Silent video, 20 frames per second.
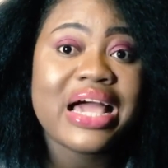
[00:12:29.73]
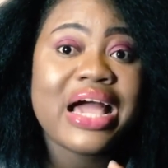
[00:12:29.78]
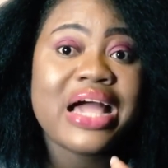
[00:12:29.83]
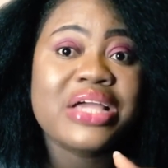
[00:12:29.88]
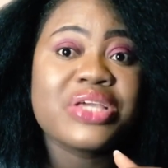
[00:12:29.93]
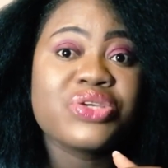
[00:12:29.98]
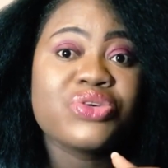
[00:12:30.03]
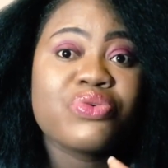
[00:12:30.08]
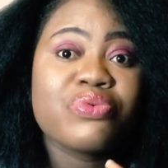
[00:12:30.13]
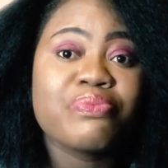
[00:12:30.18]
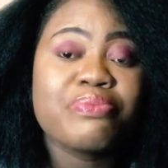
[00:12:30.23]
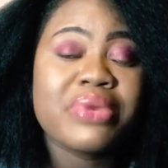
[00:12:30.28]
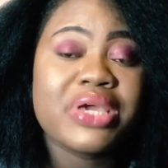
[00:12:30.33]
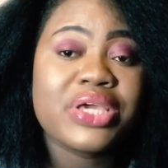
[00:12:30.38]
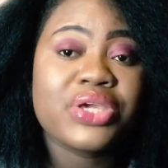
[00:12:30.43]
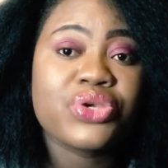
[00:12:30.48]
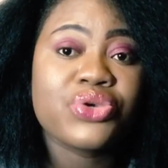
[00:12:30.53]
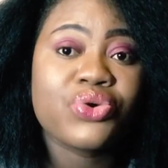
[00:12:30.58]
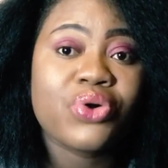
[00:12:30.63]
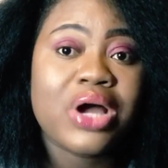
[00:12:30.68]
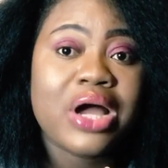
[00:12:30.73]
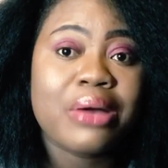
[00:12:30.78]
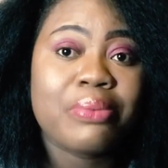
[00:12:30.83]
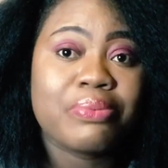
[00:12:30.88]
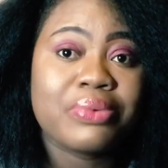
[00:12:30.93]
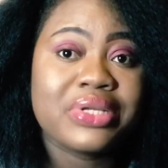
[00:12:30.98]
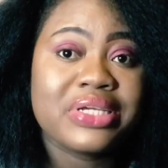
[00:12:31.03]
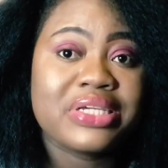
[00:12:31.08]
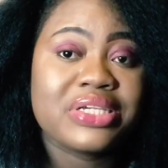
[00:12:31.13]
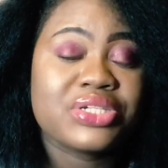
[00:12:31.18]
and you make your
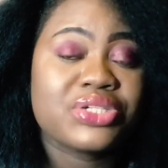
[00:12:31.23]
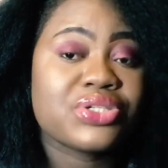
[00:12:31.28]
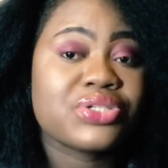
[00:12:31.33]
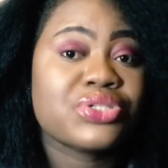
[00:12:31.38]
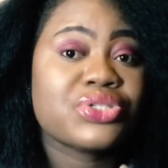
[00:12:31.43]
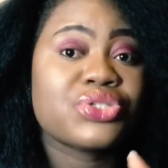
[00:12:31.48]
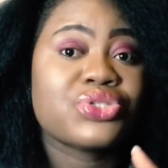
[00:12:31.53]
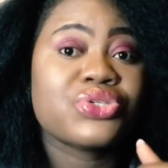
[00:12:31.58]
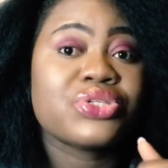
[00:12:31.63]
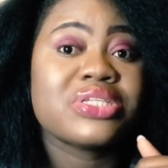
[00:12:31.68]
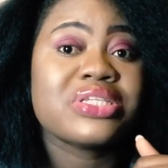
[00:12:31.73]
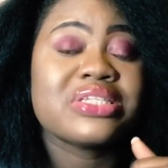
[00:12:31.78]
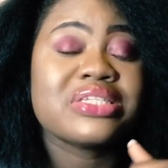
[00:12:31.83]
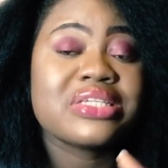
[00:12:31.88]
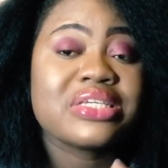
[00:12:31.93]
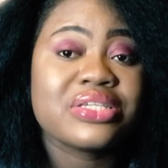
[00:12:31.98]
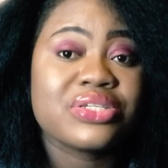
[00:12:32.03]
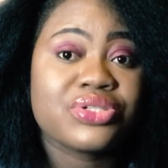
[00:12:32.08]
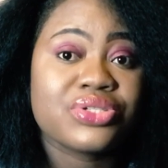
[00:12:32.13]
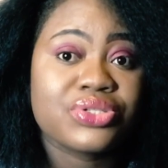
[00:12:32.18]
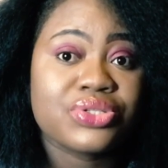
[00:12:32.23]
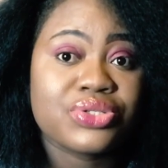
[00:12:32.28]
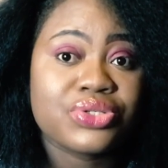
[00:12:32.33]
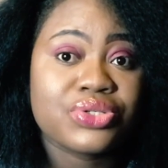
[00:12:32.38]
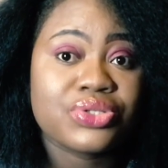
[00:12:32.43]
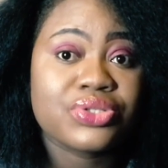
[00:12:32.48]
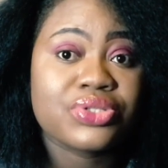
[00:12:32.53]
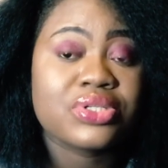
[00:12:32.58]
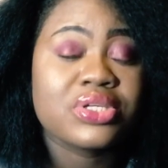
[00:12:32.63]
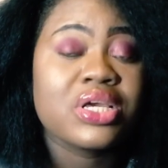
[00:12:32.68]
applications to this
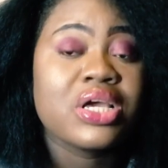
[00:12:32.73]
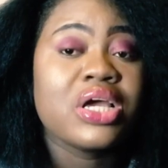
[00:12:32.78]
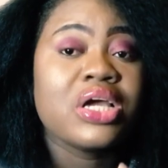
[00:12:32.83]
institute.